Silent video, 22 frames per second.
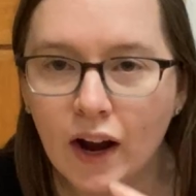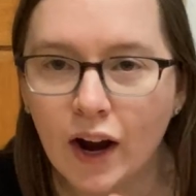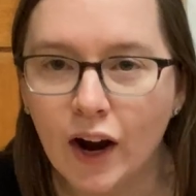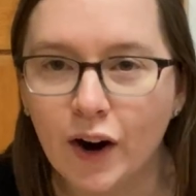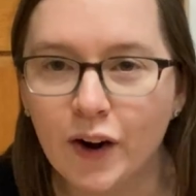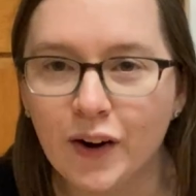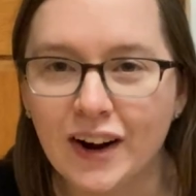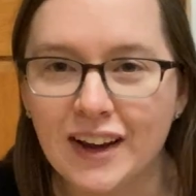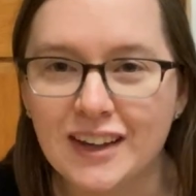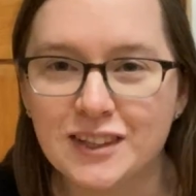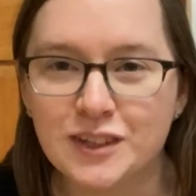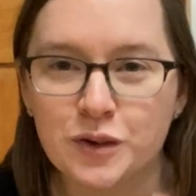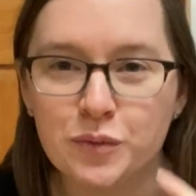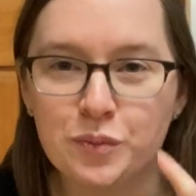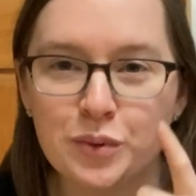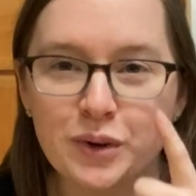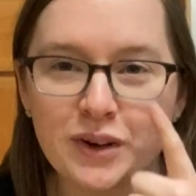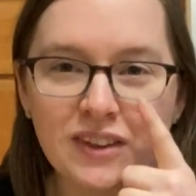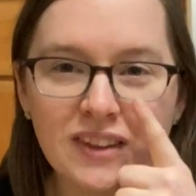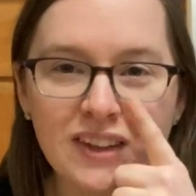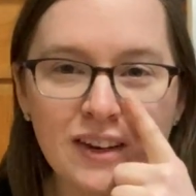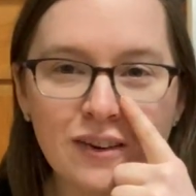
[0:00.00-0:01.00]
right, so
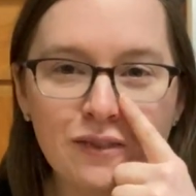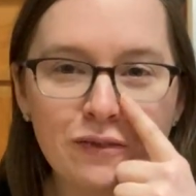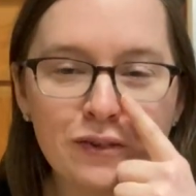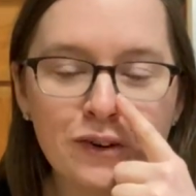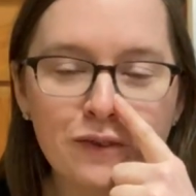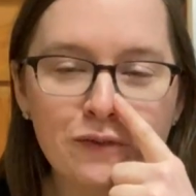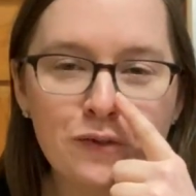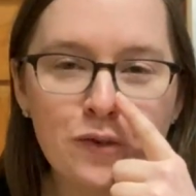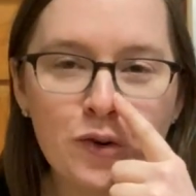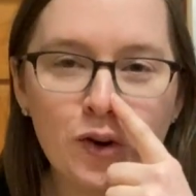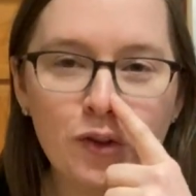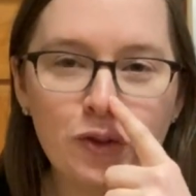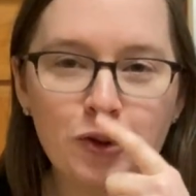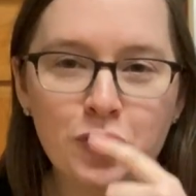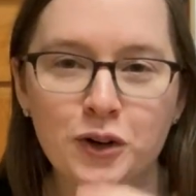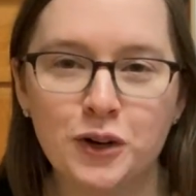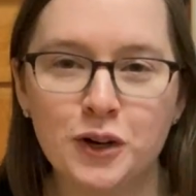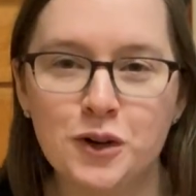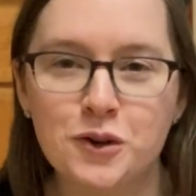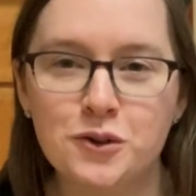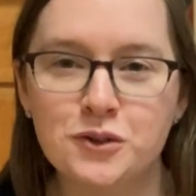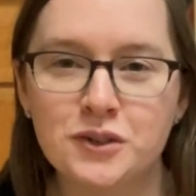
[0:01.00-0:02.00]
breathe in for 4 through your
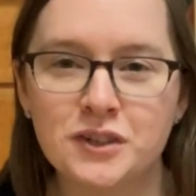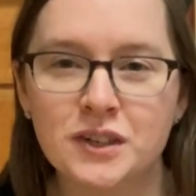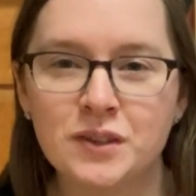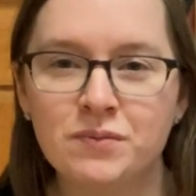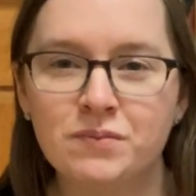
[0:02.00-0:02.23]
nose.